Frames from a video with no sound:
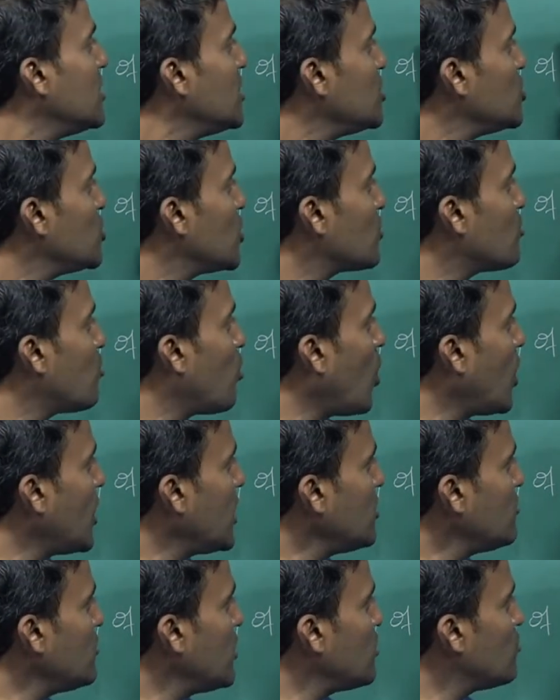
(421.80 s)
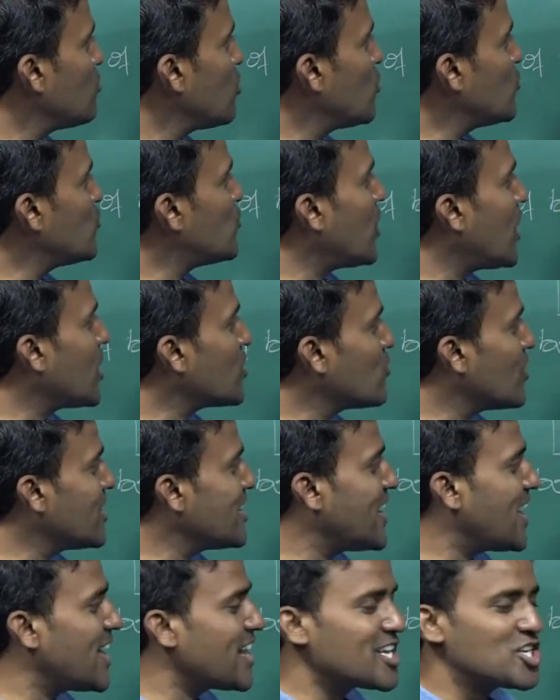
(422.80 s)
Your body will move forward
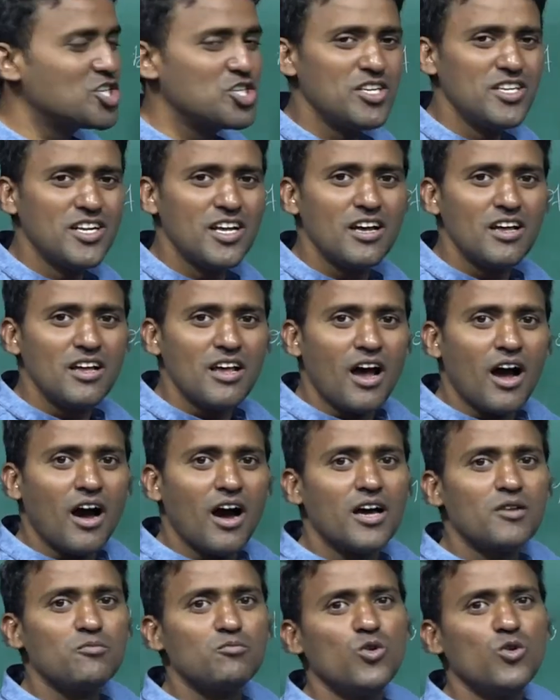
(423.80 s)
direction or